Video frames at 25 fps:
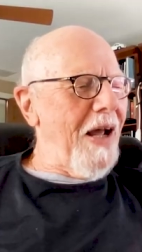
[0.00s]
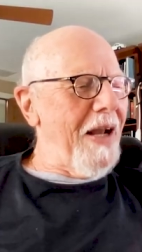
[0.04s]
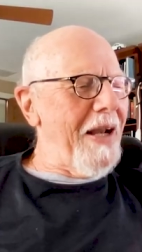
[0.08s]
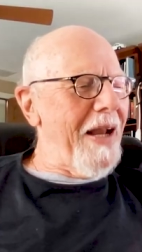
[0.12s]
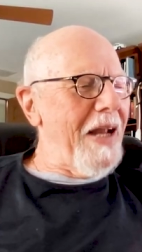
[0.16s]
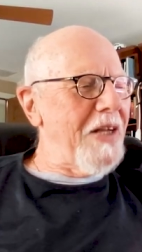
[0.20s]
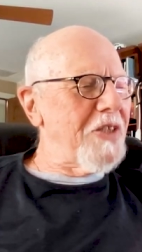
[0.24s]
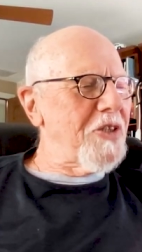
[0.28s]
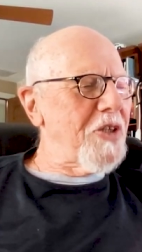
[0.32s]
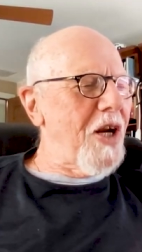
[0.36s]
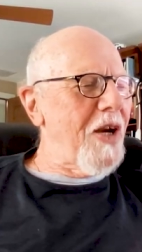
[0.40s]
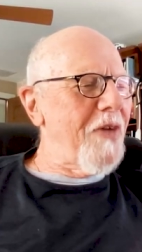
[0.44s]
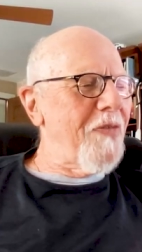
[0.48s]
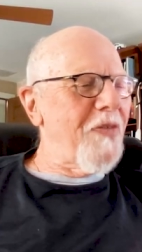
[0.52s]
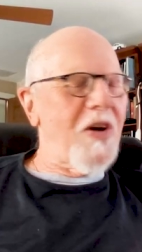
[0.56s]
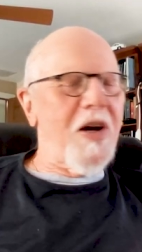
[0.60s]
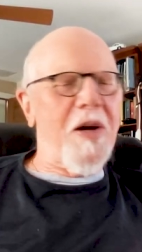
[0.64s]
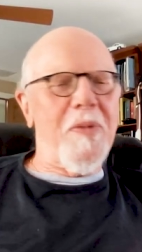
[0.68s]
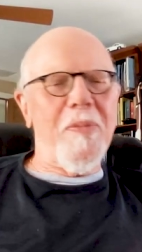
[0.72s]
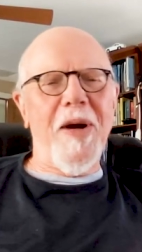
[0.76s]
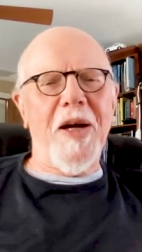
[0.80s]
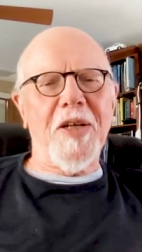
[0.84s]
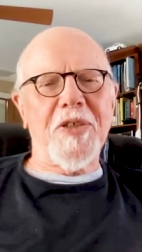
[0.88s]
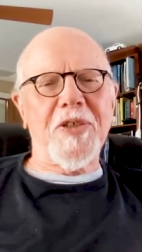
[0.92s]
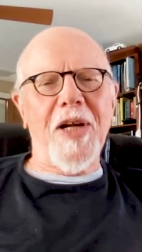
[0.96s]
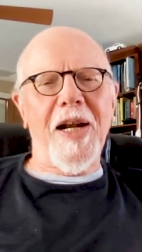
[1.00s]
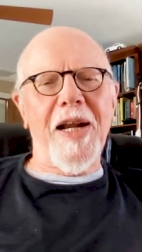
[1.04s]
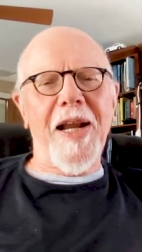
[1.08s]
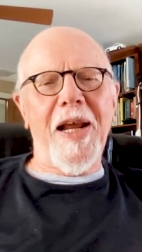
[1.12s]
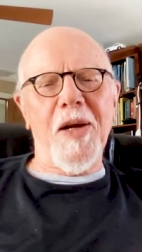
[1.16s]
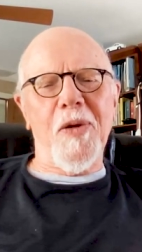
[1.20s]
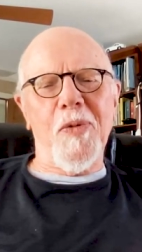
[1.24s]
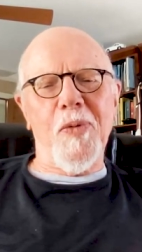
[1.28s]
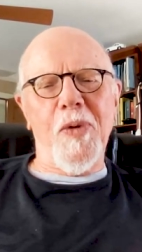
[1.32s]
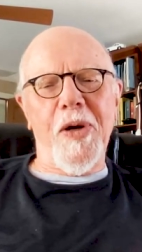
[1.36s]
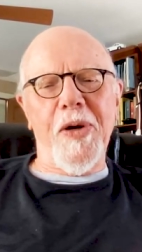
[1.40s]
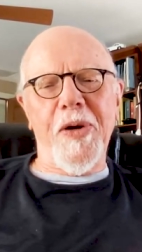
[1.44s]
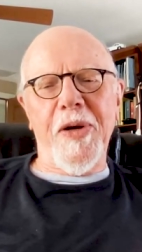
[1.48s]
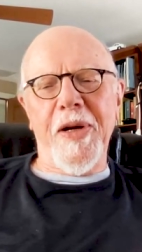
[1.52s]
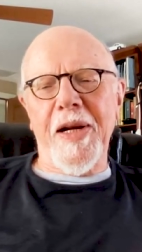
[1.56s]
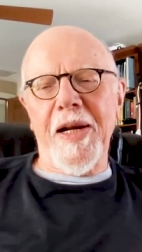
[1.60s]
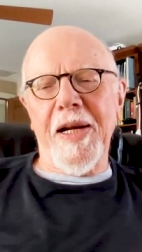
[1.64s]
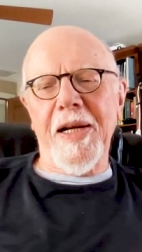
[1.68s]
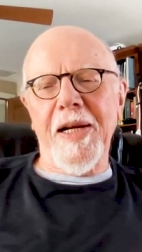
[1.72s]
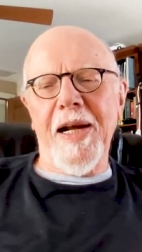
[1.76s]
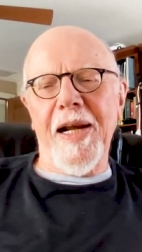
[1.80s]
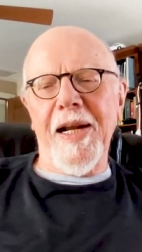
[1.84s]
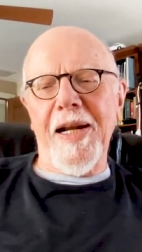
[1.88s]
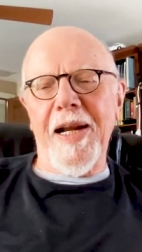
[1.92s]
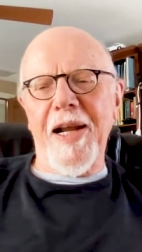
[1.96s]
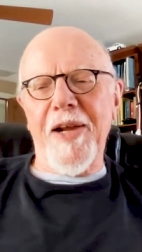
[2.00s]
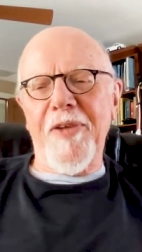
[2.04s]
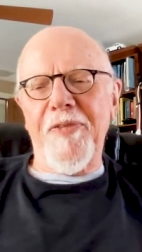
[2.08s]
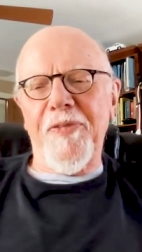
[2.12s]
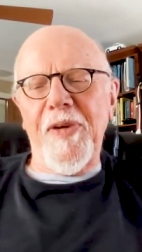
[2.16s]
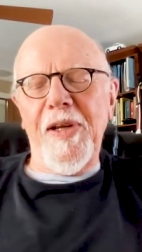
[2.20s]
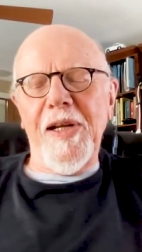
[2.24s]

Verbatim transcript: I like jade very much. I like wearing it. I like